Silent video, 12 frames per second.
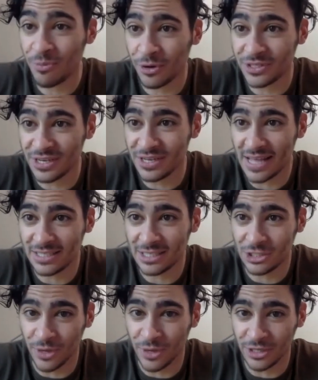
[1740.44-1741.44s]
a person in that
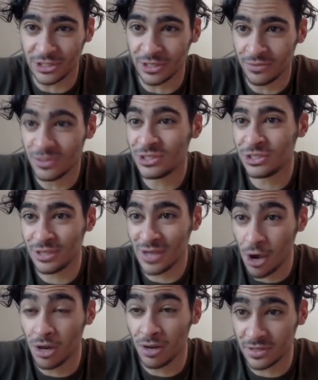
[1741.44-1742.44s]
situation, which
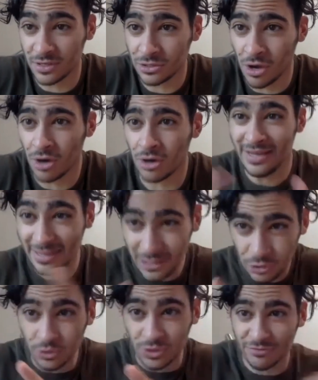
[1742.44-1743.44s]
all of us are
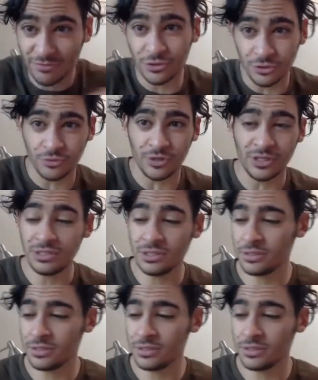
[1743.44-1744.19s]
to different degrees,